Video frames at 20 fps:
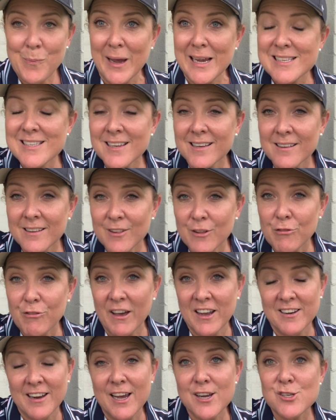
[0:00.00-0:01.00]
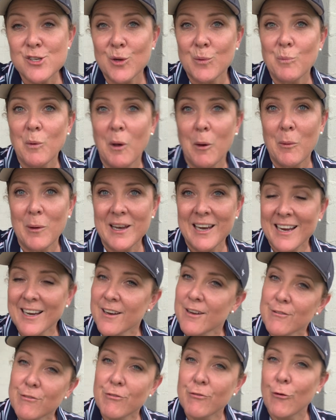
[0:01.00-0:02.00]
basically the foundation where we
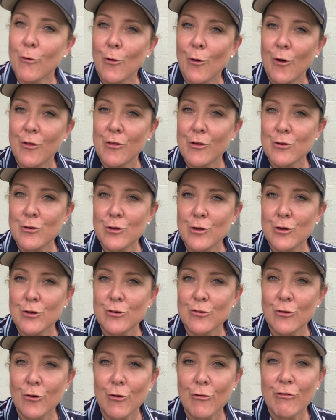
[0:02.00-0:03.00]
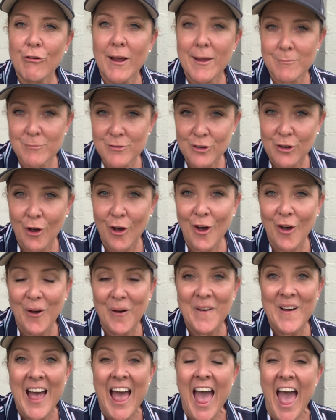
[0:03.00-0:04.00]
needed for the new door frame to
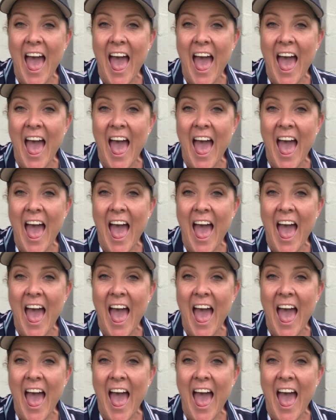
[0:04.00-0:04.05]
go